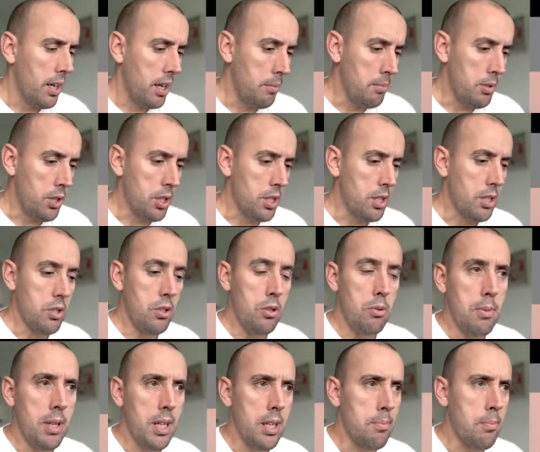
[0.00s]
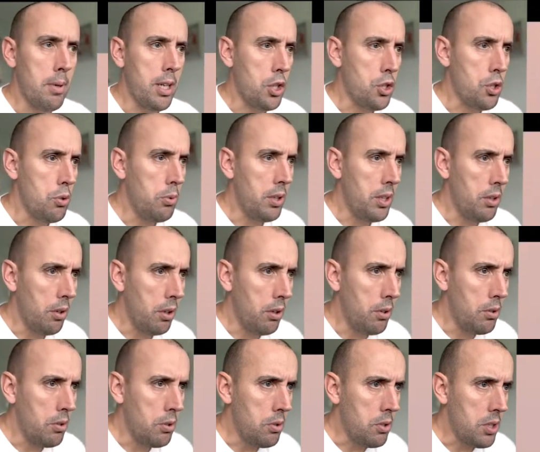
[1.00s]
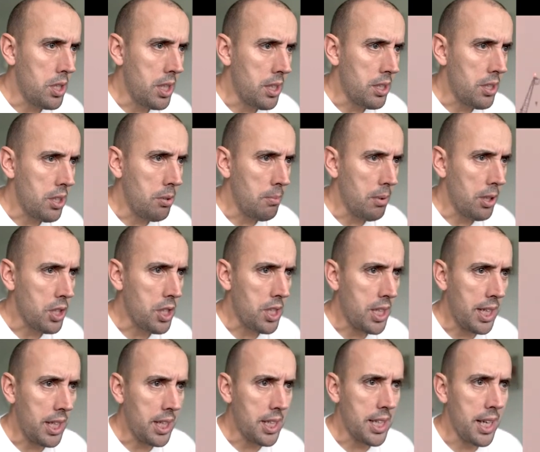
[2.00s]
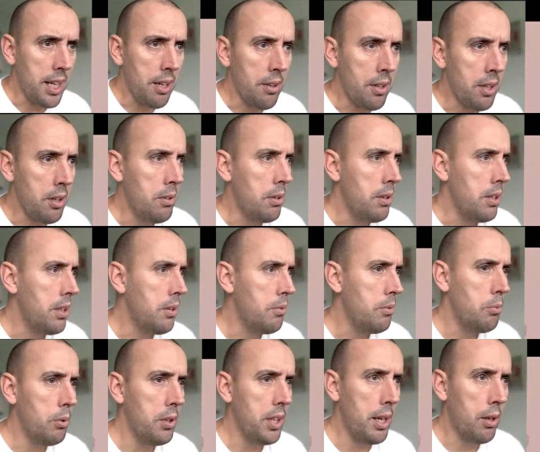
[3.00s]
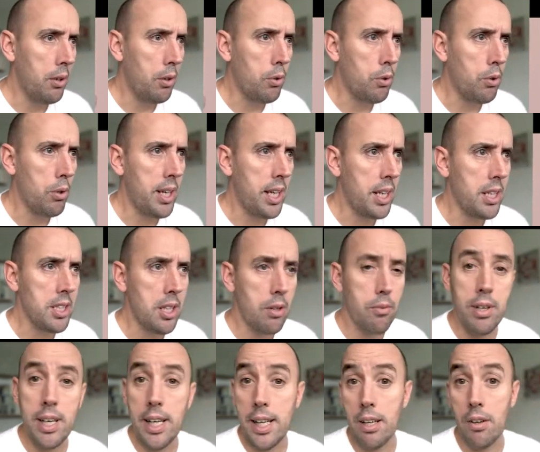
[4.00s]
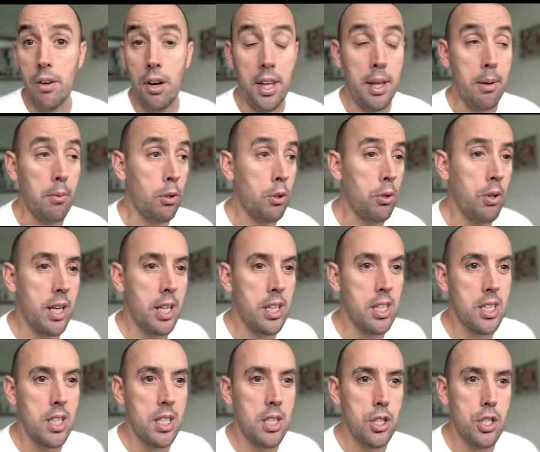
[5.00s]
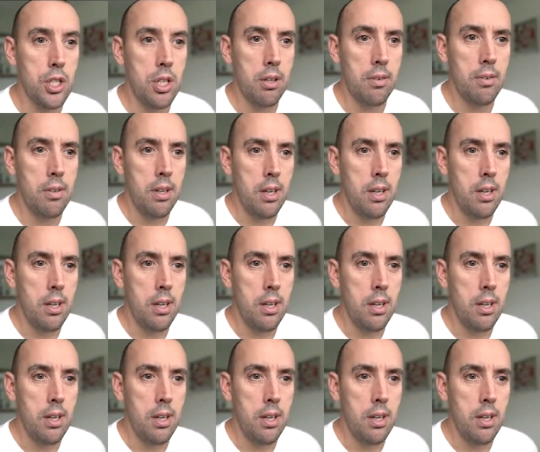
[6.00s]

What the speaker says: Just zoom in and make sure we're not losing too much detail though with them cranes. I really like them cranes in the shot.